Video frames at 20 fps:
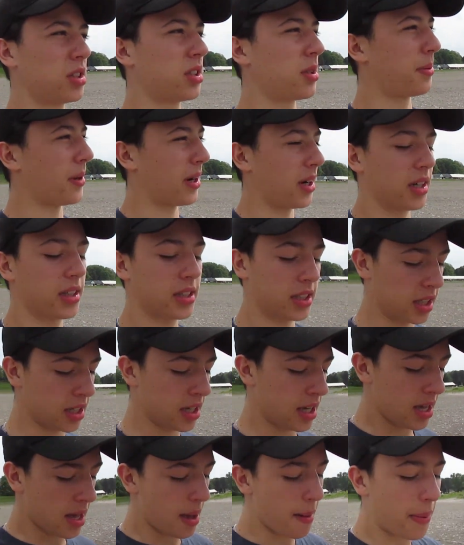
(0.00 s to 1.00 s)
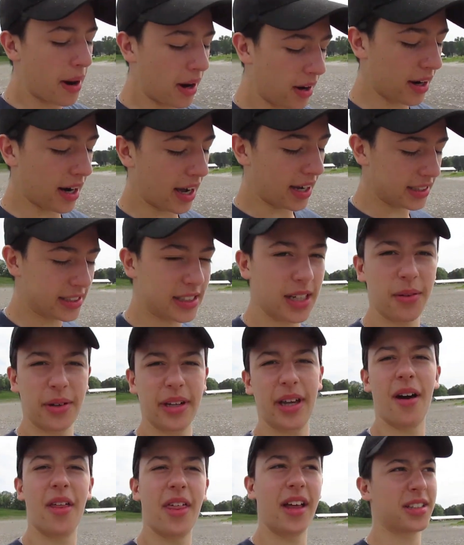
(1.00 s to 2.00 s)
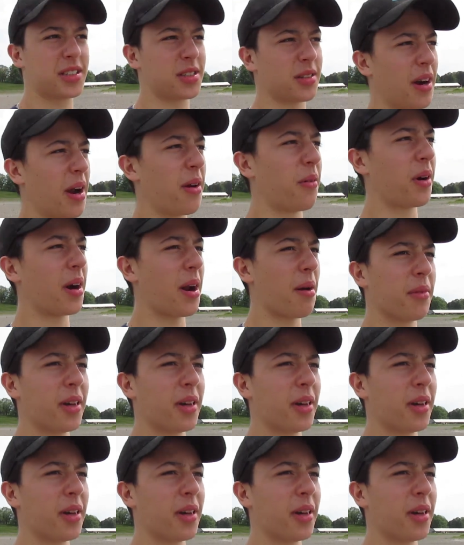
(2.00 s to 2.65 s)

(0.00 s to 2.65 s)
Close to Paris. Paradise. There we go. That's the right word I'm